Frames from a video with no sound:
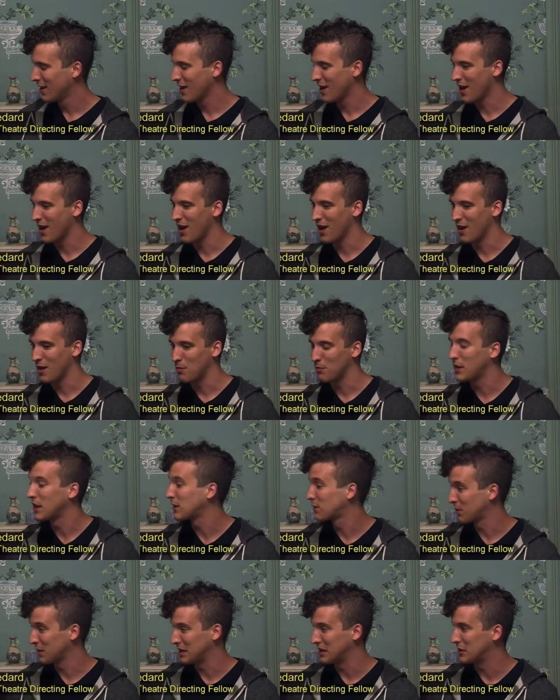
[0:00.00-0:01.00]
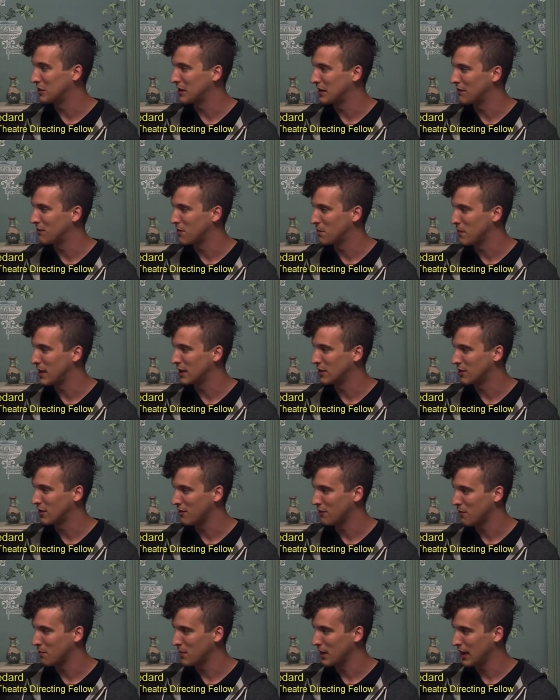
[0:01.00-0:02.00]
Um, that's really good information
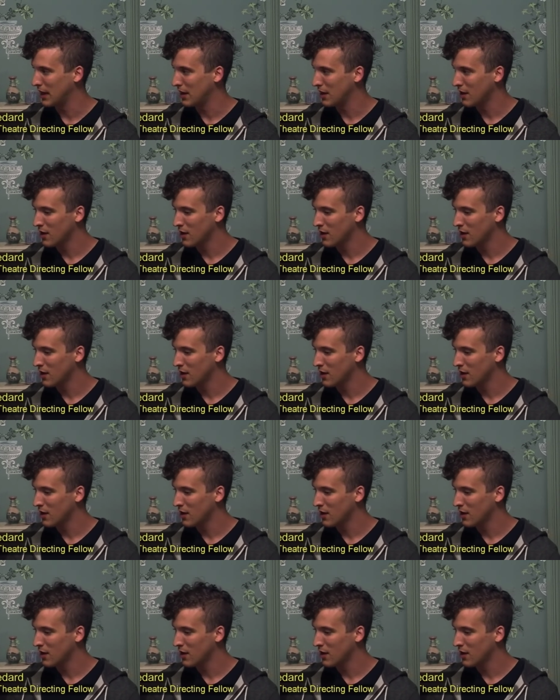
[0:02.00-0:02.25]
for me.